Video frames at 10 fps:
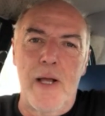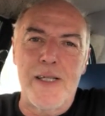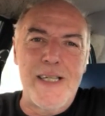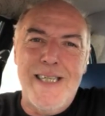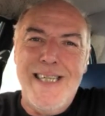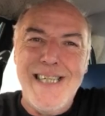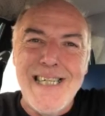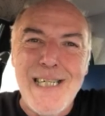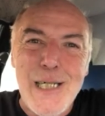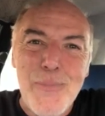It's
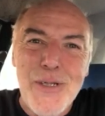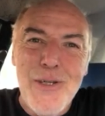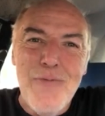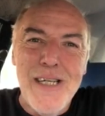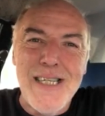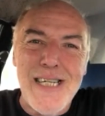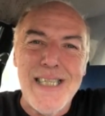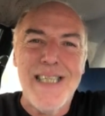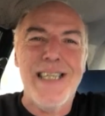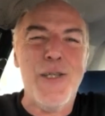absolutely
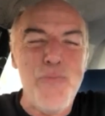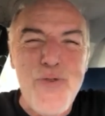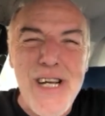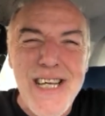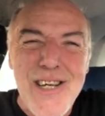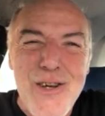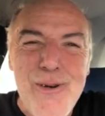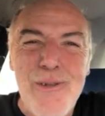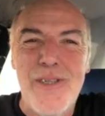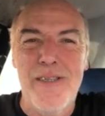fantastic. It's brilliant
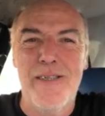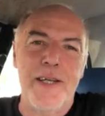news.